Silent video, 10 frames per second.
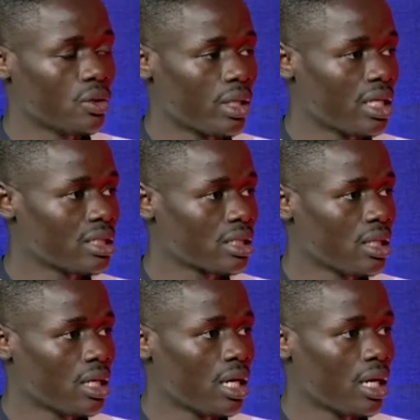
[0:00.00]
do that,
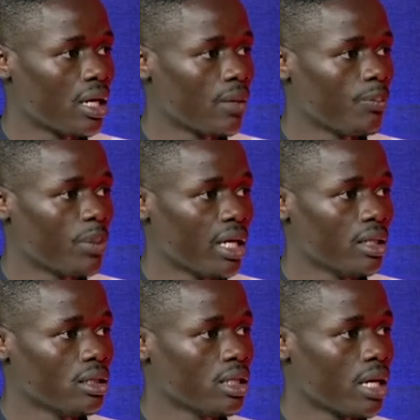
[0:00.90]
um,
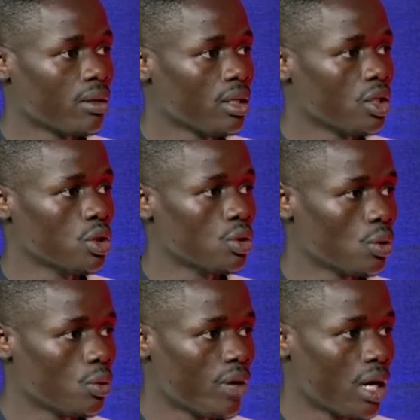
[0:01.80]
and yeah,
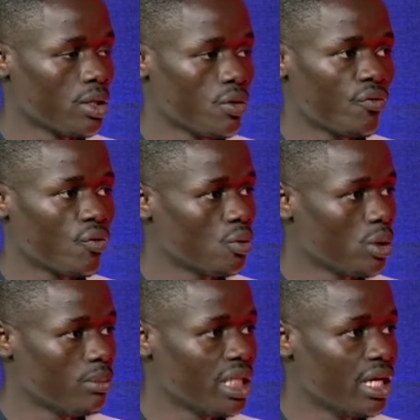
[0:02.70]
you, uh, your food
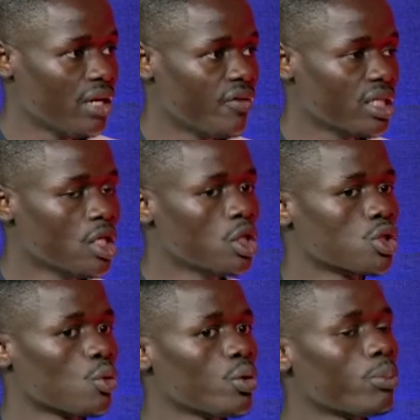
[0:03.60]
will be delivered.
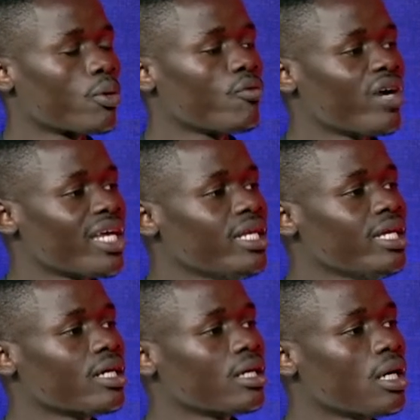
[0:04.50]
So we're
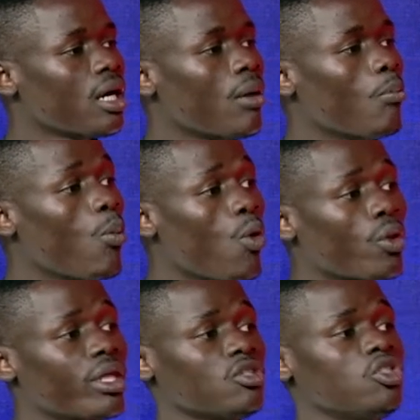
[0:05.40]
providing
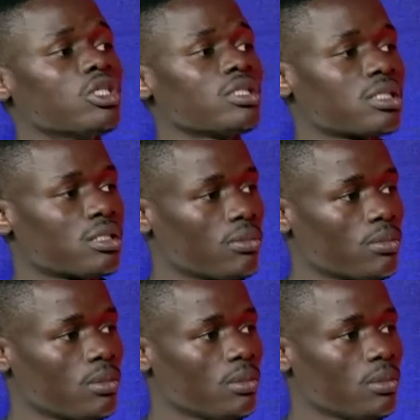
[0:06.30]
more than just